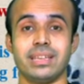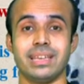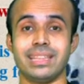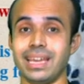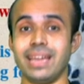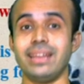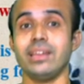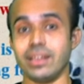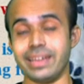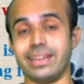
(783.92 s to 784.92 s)
their
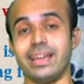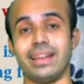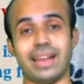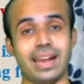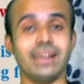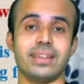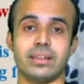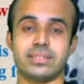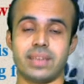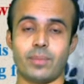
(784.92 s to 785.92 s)
leader and the
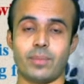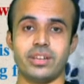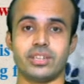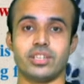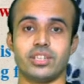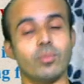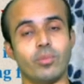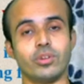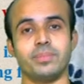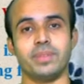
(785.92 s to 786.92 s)
subordinate,
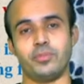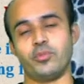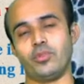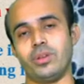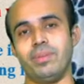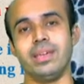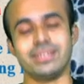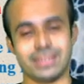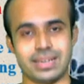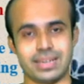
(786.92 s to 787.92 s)
both of them will be
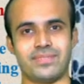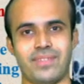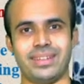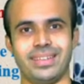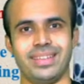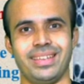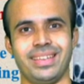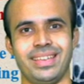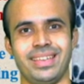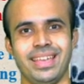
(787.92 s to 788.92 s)
satisfied.
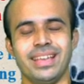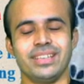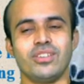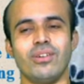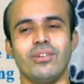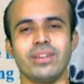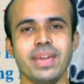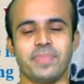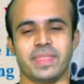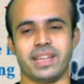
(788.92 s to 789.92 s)
So
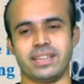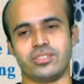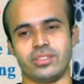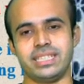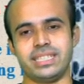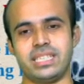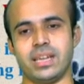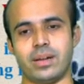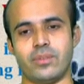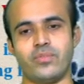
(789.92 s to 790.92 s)
okay, so this
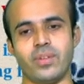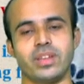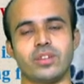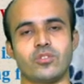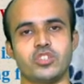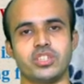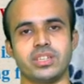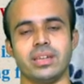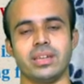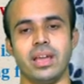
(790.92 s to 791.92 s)
15
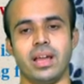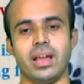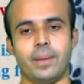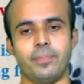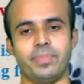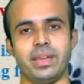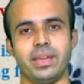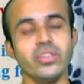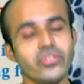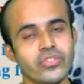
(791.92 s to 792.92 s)
question,
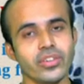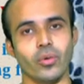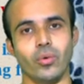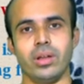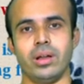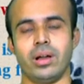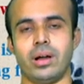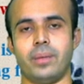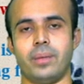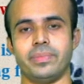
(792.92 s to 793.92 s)
if you
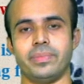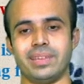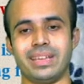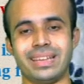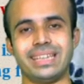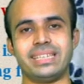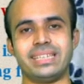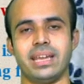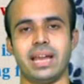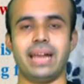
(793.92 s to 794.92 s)
read
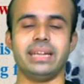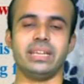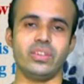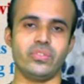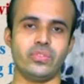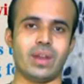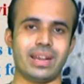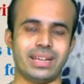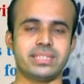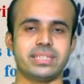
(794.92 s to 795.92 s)
and if you
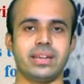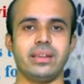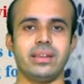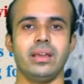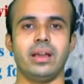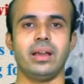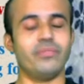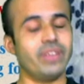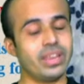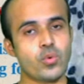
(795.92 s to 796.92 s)
understand
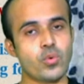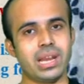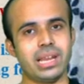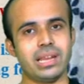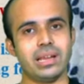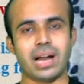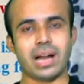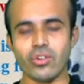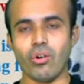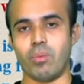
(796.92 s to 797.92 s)
very well, I
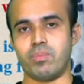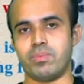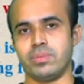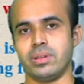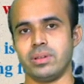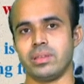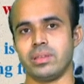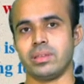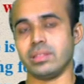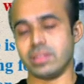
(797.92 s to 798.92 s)
hope
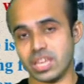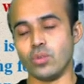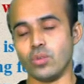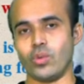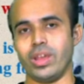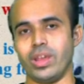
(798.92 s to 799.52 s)
you will